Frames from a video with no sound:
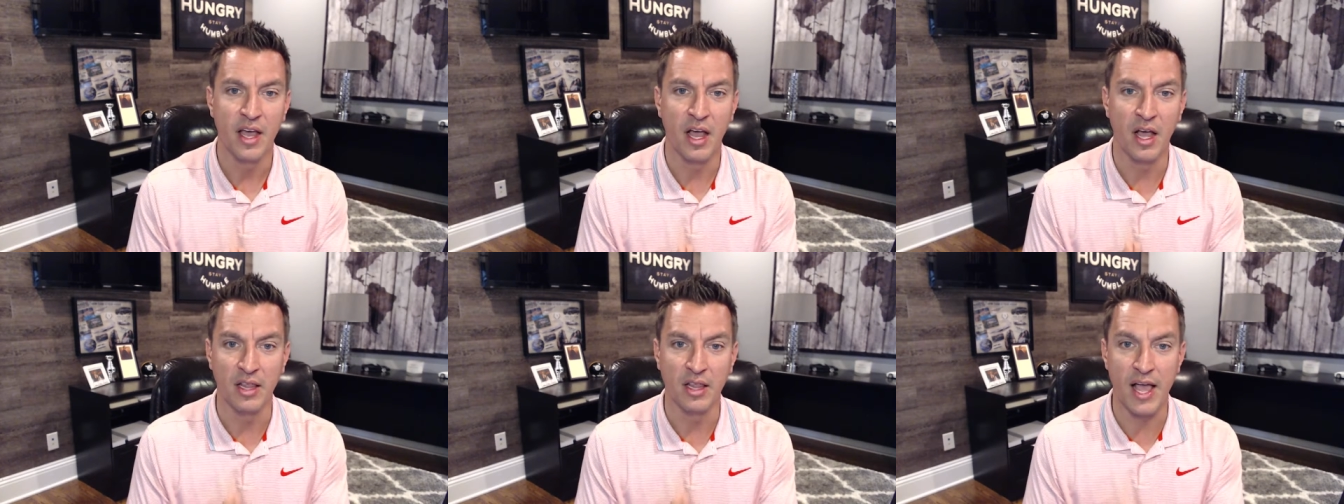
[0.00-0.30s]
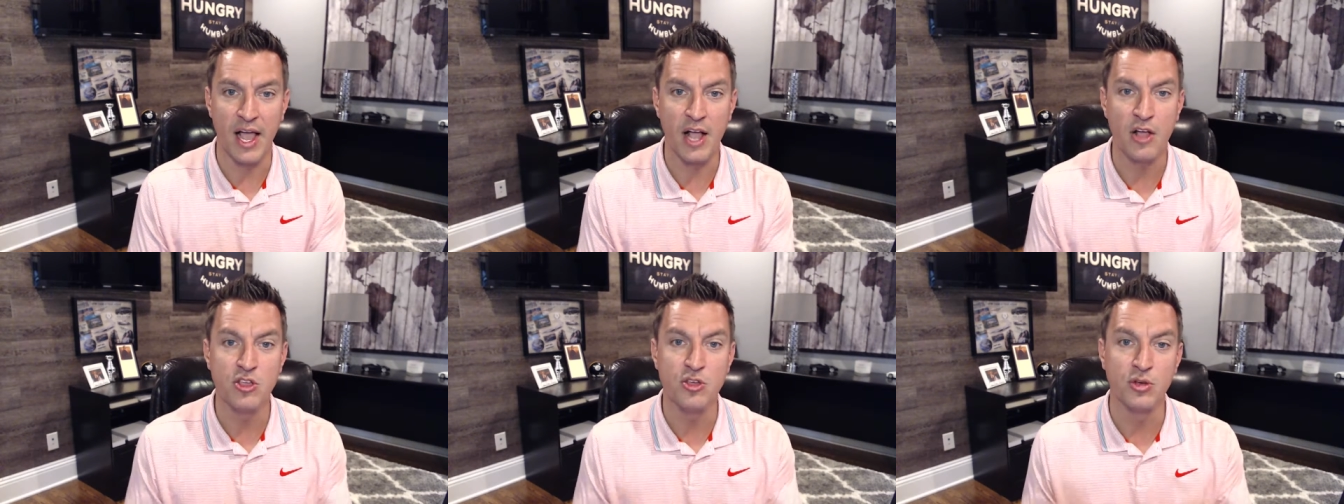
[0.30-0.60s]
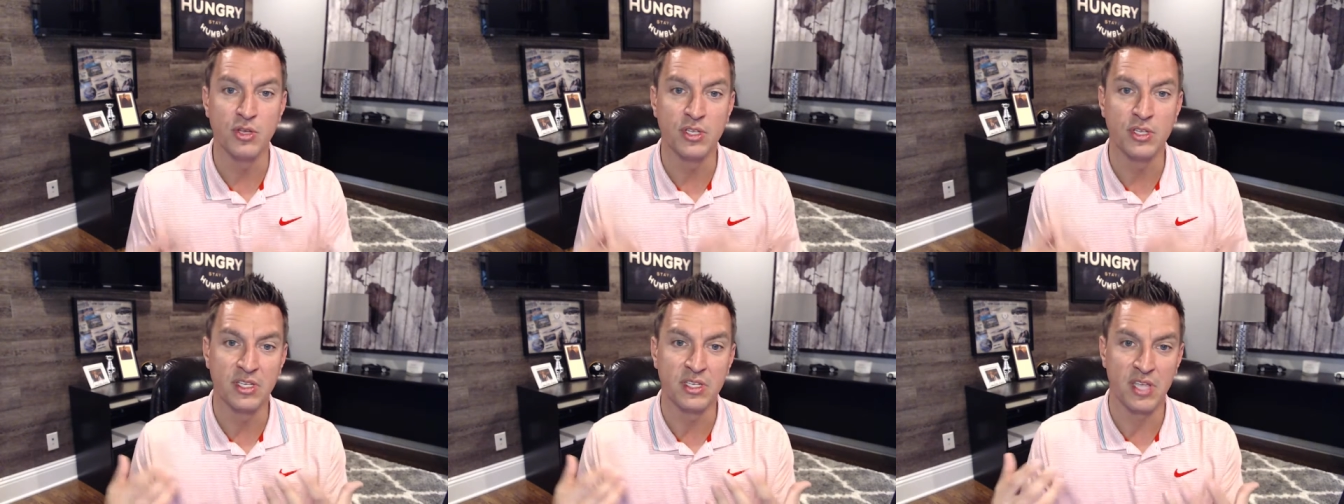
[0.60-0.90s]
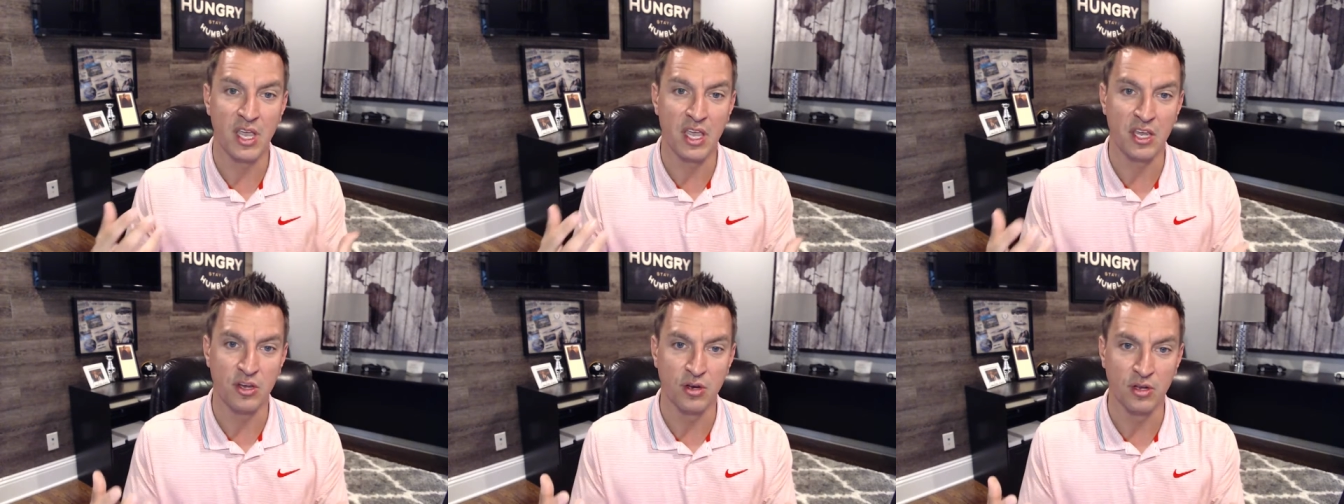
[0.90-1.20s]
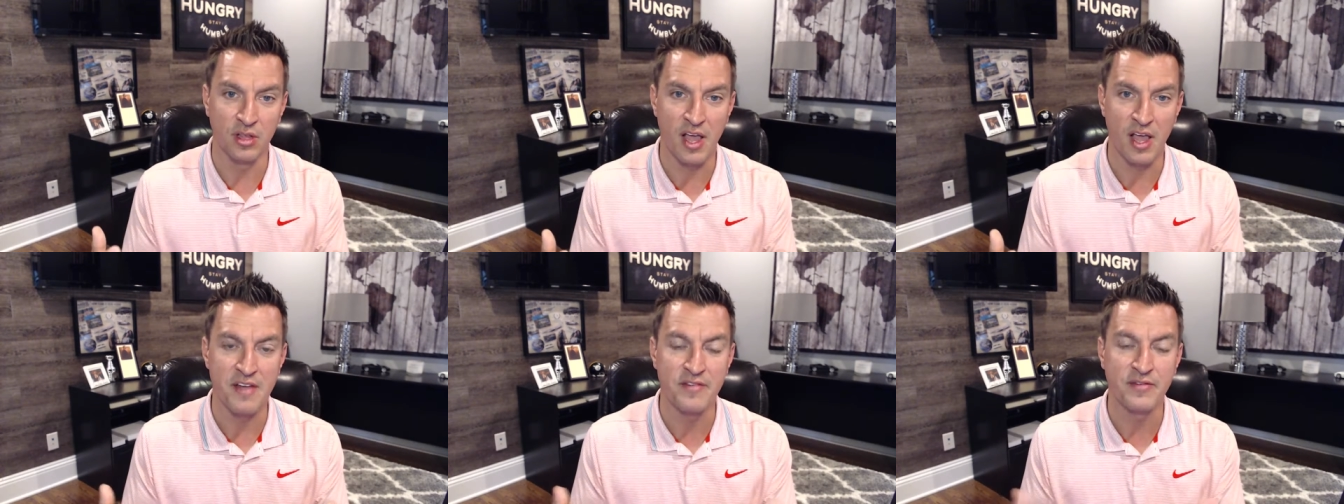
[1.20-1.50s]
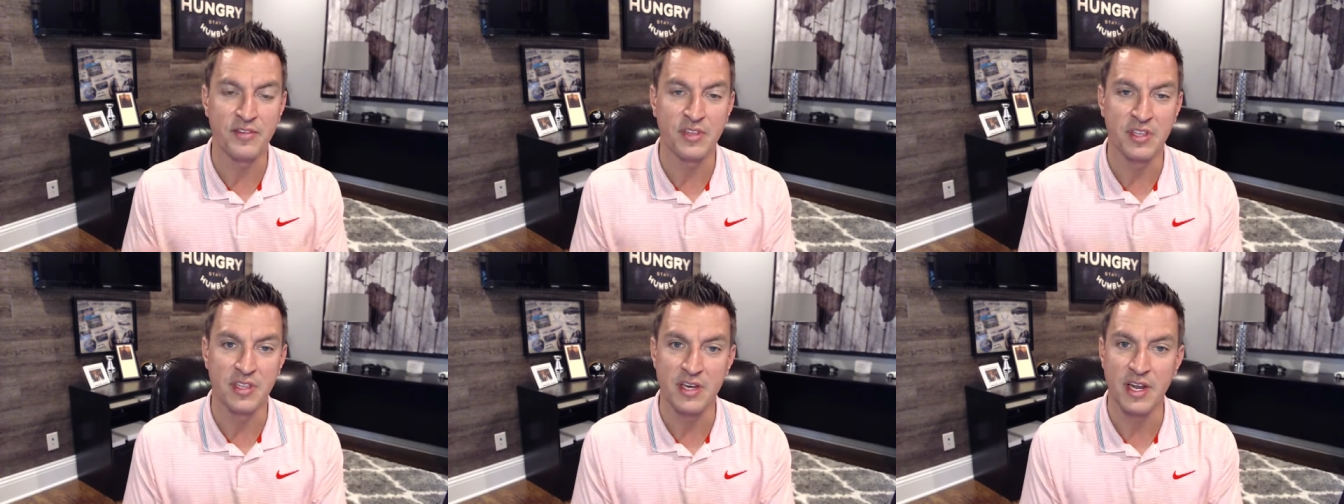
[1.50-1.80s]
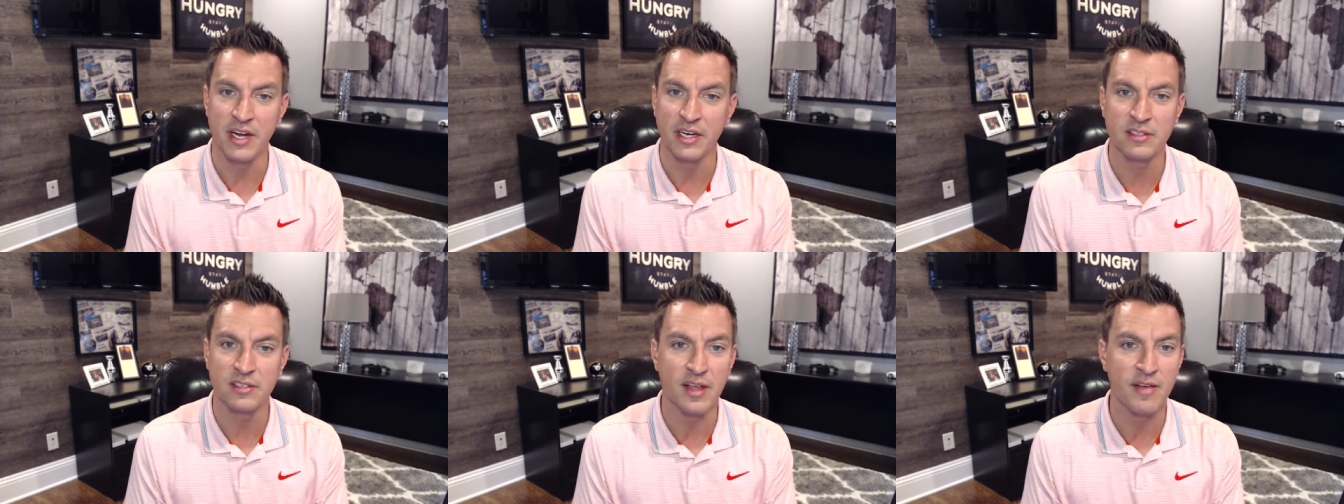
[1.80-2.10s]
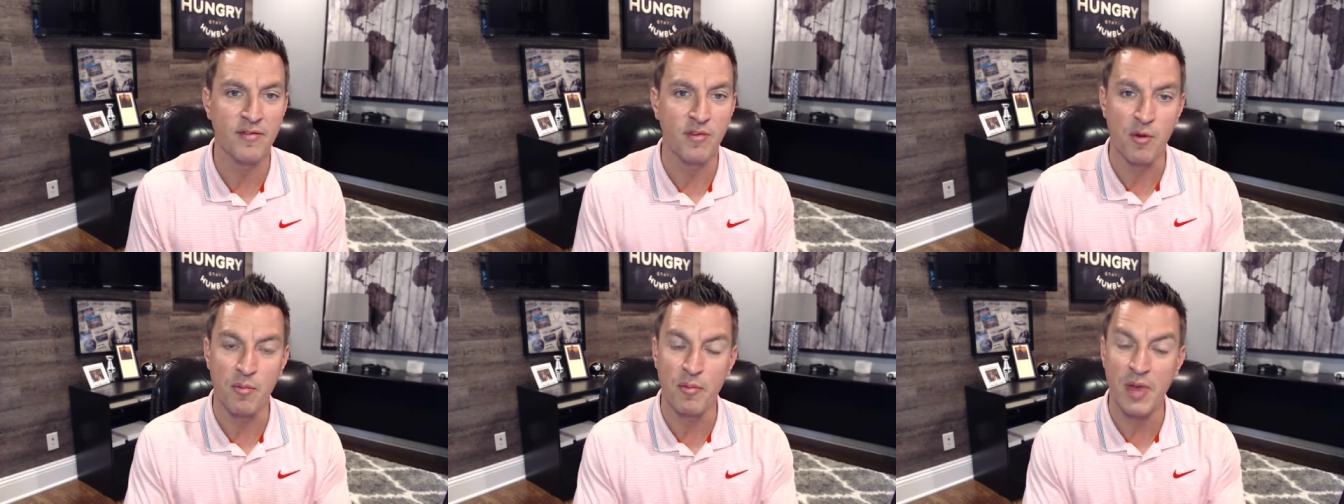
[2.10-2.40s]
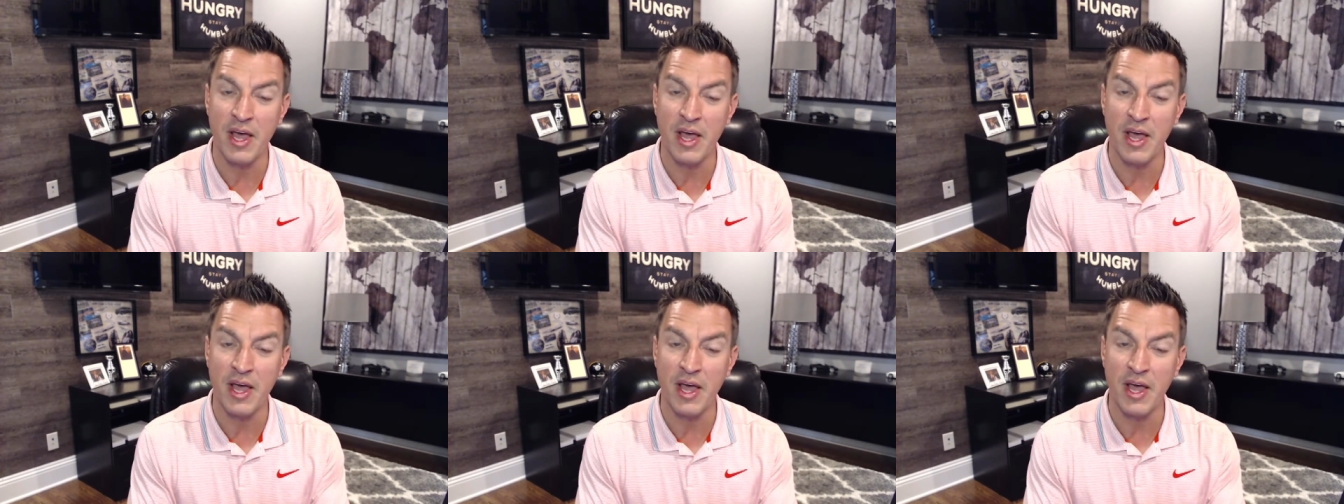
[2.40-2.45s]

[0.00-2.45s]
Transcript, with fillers: allow you to take your life to the next level.